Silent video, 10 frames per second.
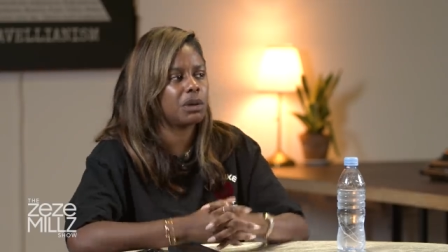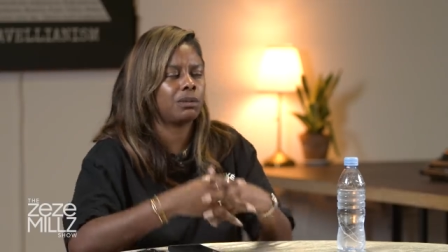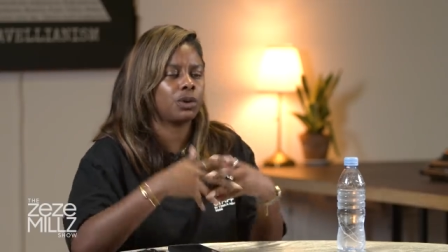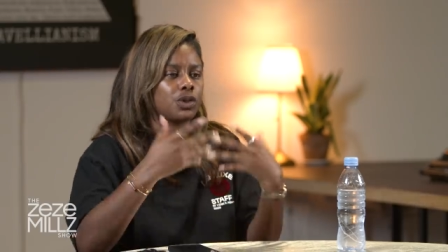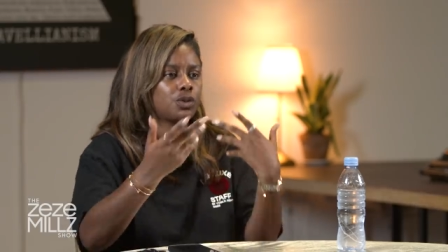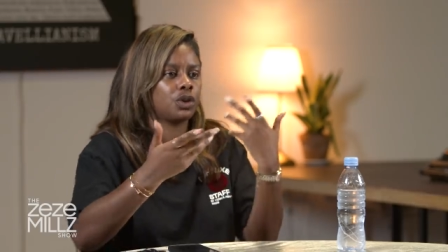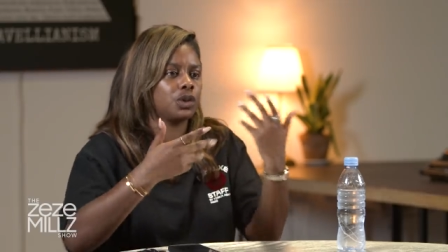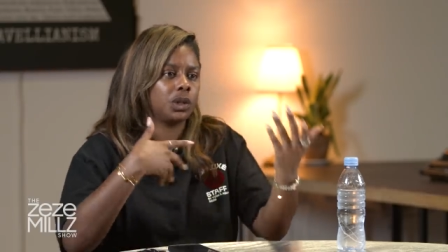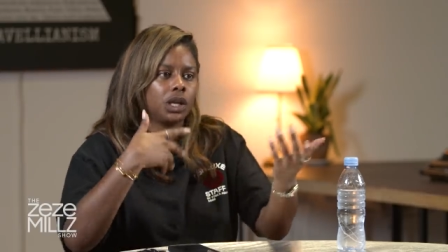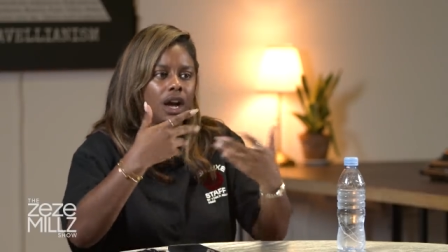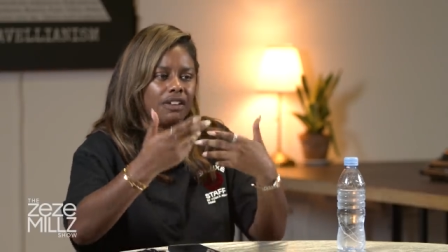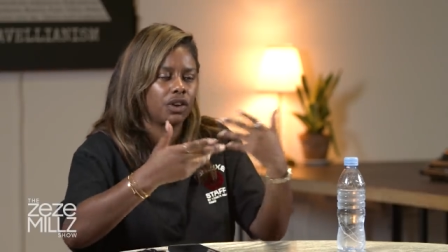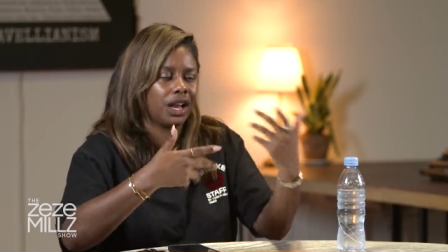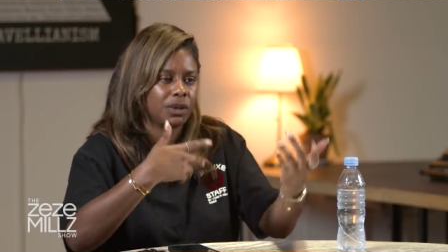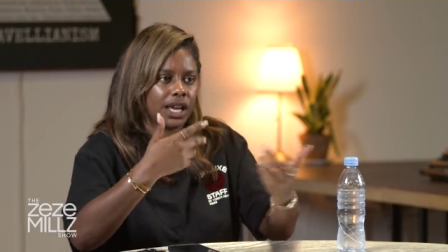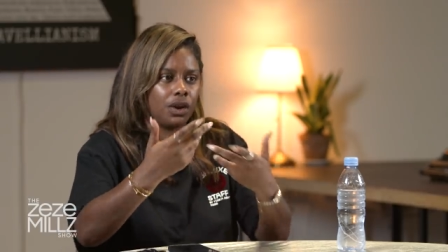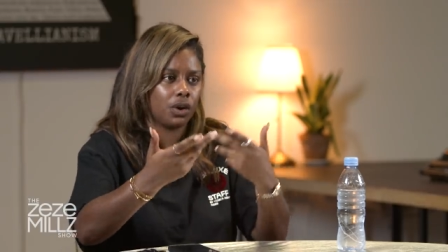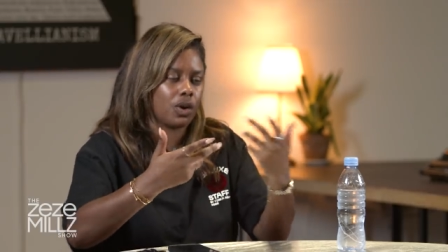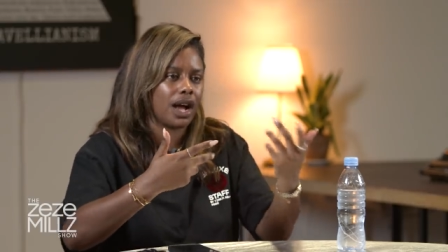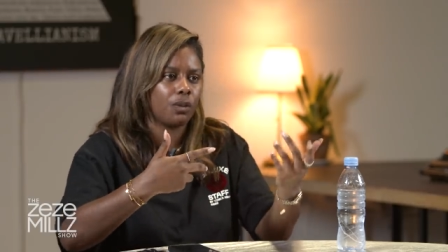maybe because because we I feel like we get
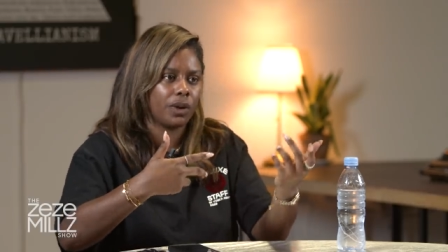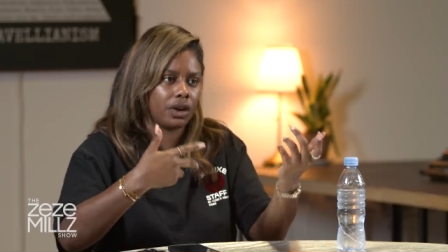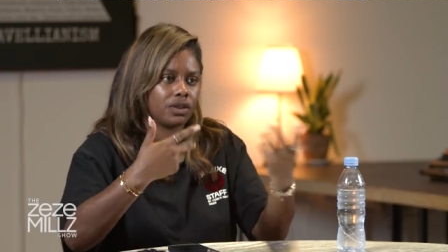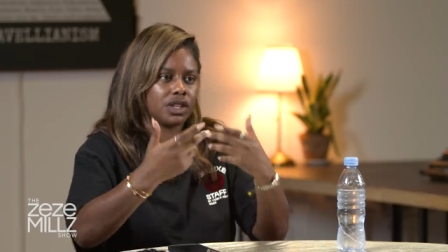along quite well.